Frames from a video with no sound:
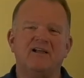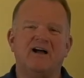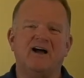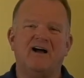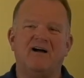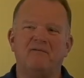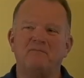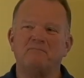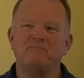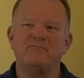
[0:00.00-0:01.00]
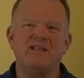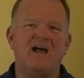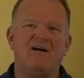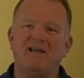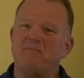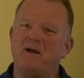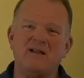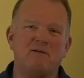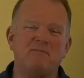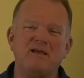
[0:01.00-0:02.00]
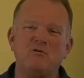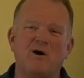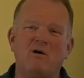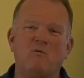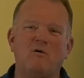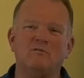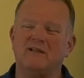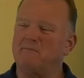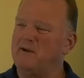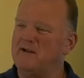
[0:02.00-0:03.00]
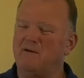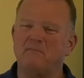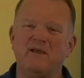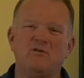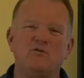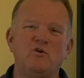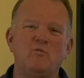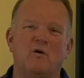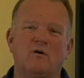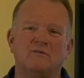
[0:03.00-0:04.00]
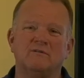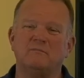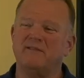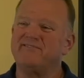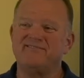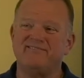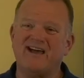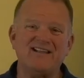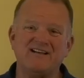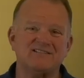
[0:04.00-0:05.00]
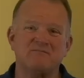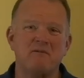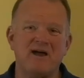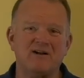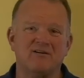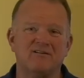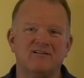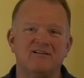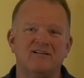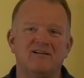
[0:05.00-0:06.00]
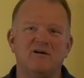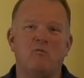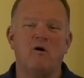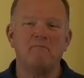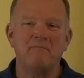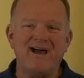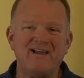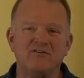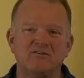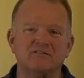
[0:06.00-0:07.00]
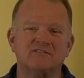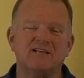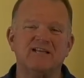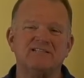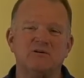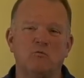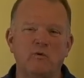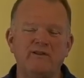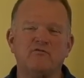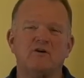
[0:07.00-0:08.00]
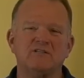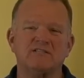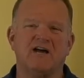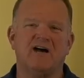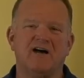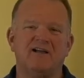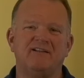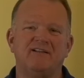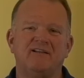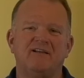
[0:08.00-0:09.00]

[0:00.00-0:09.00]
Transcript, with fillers: Um, now, it may not be who I want, it may not be who you want, but that doesn't matter. What matters is that we trust God